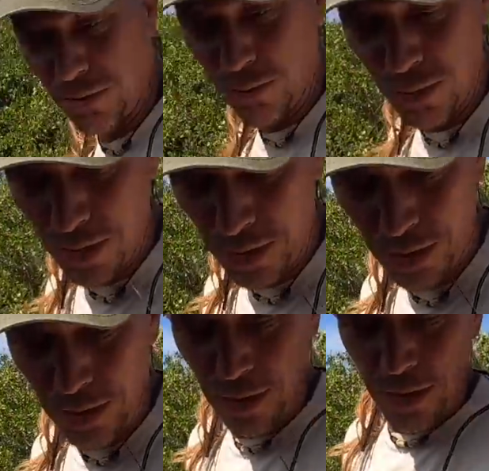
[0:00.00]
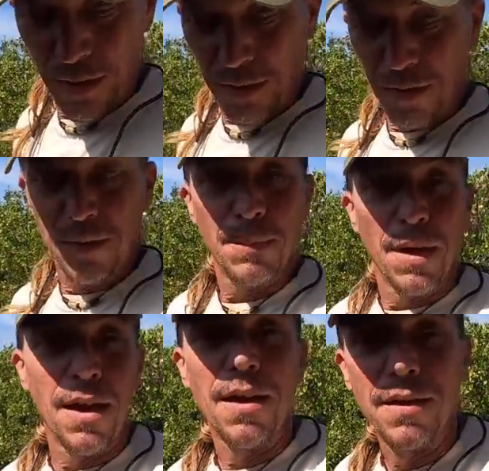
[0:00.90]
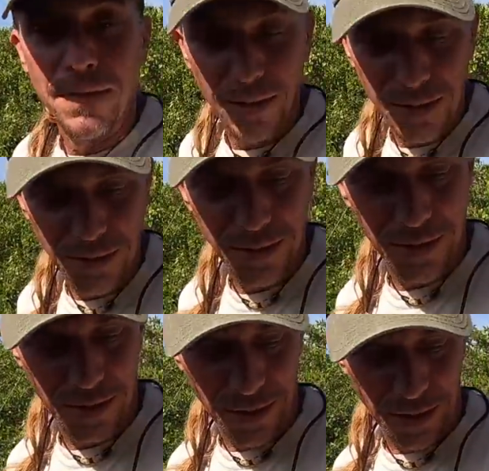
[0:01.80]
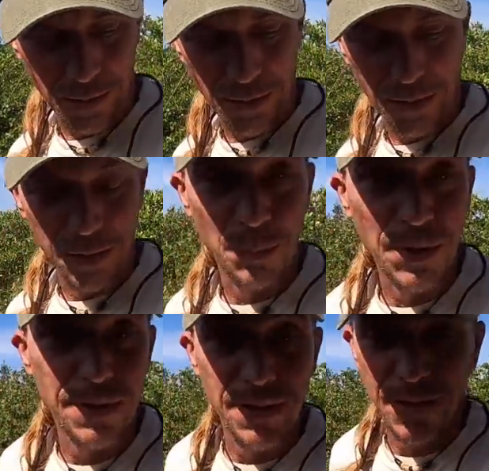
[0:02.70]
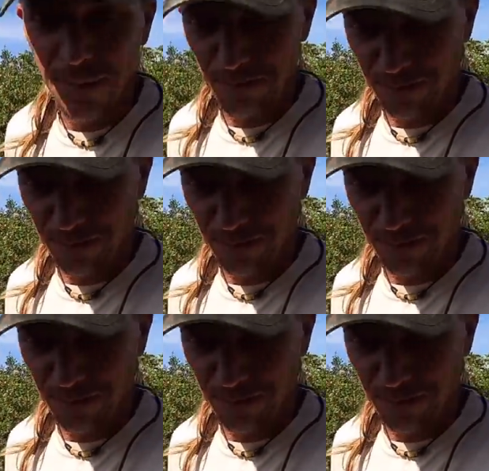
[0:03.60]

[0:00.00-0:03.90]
to Kim and Leslie at E P C.